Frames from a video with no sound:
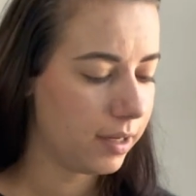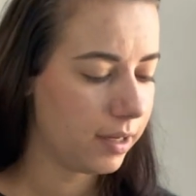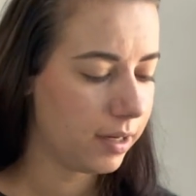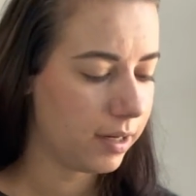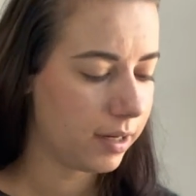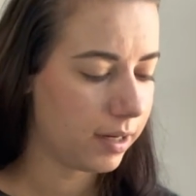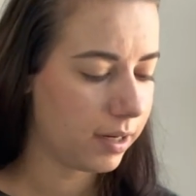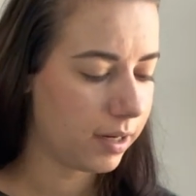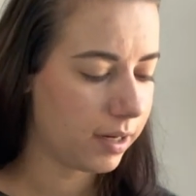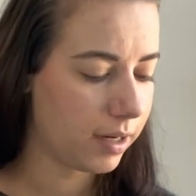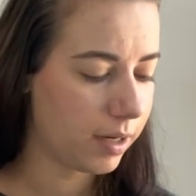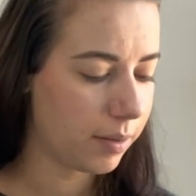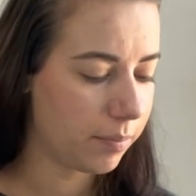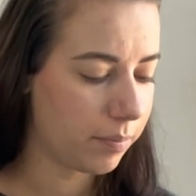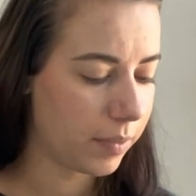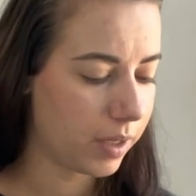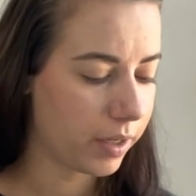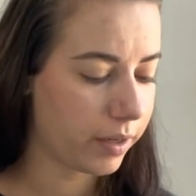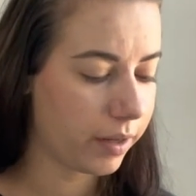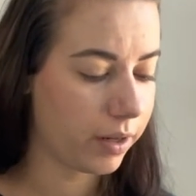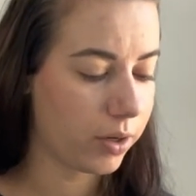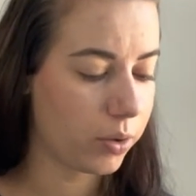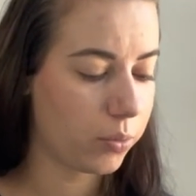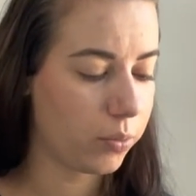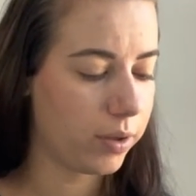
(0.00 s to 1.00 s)

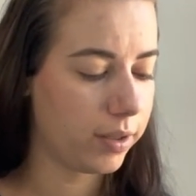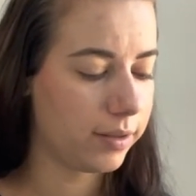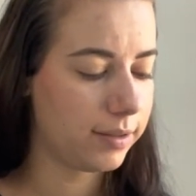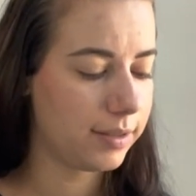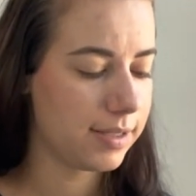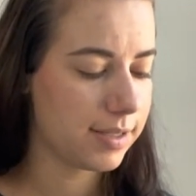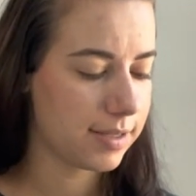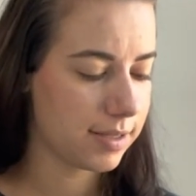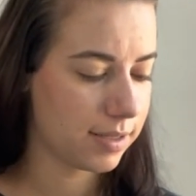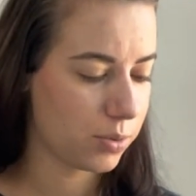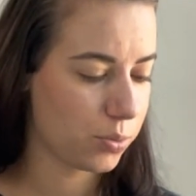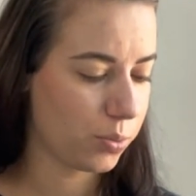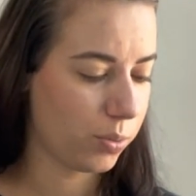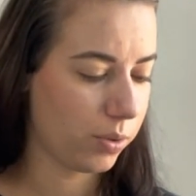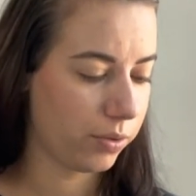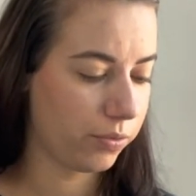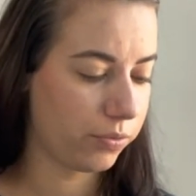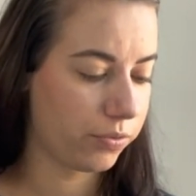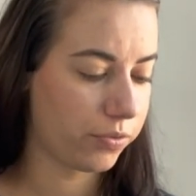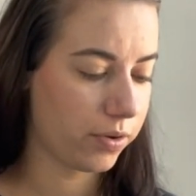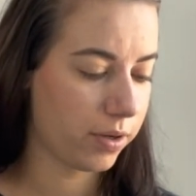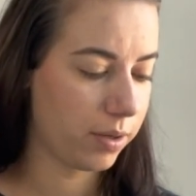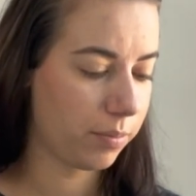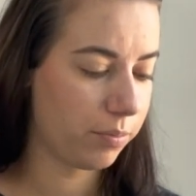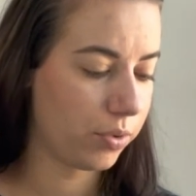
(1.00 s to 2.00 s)
Another one, this is one
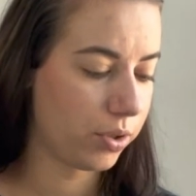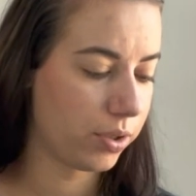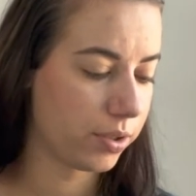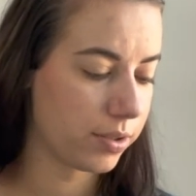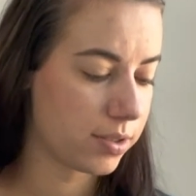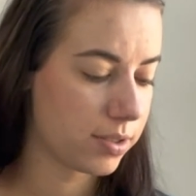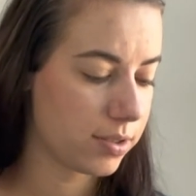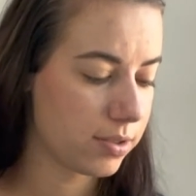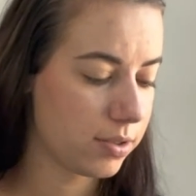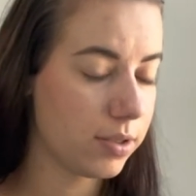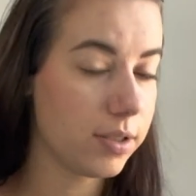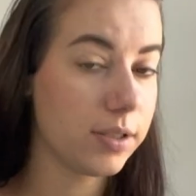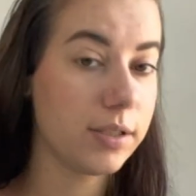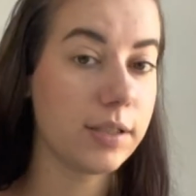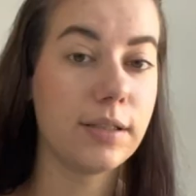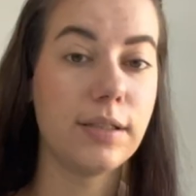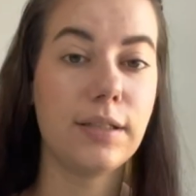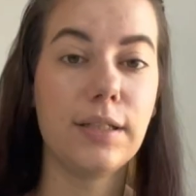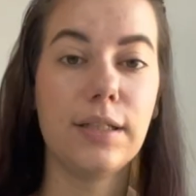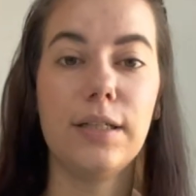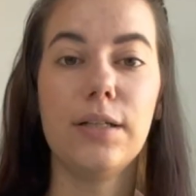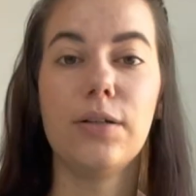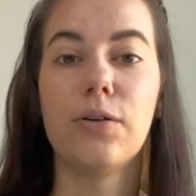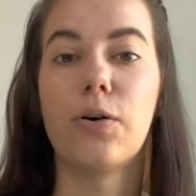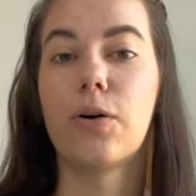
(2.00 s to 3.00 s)
from
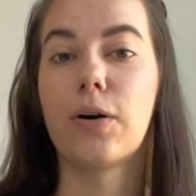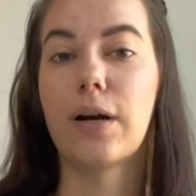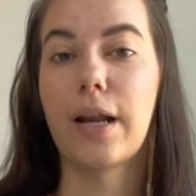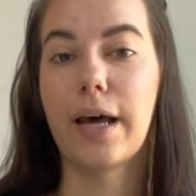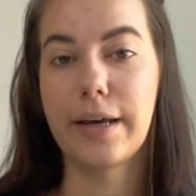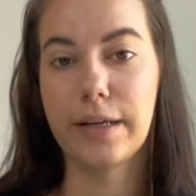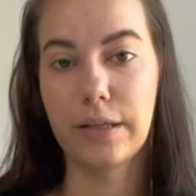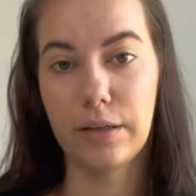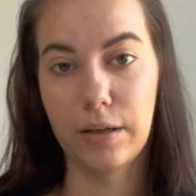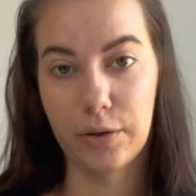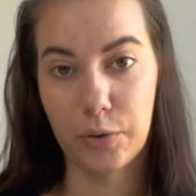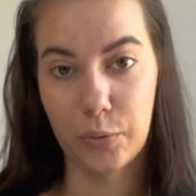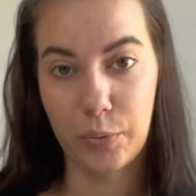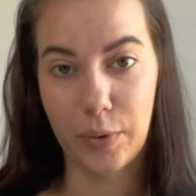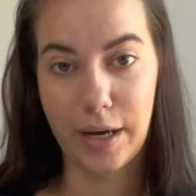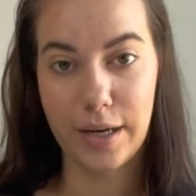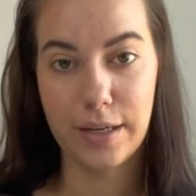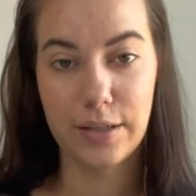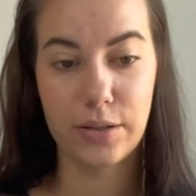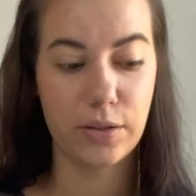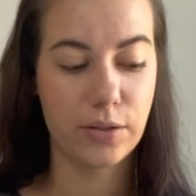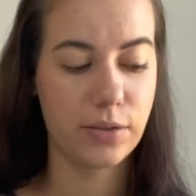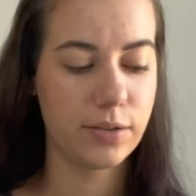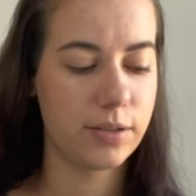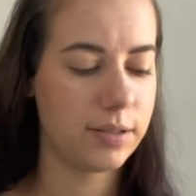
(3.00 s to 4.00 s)
uncertainty or like not right
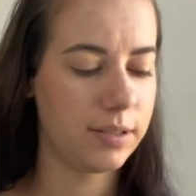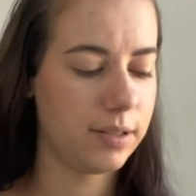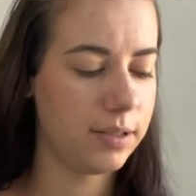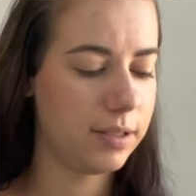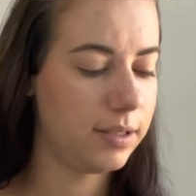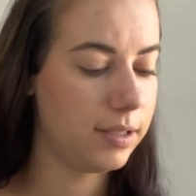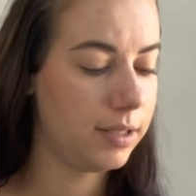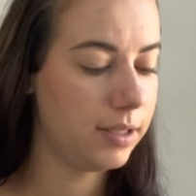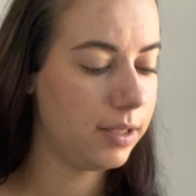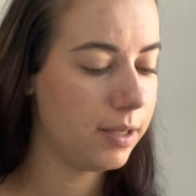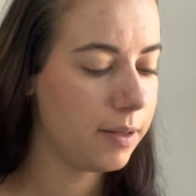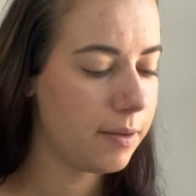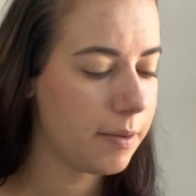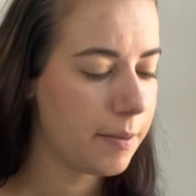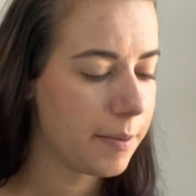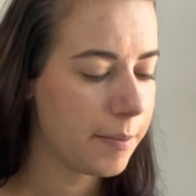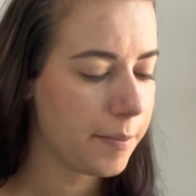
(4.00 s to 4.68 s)
OCD.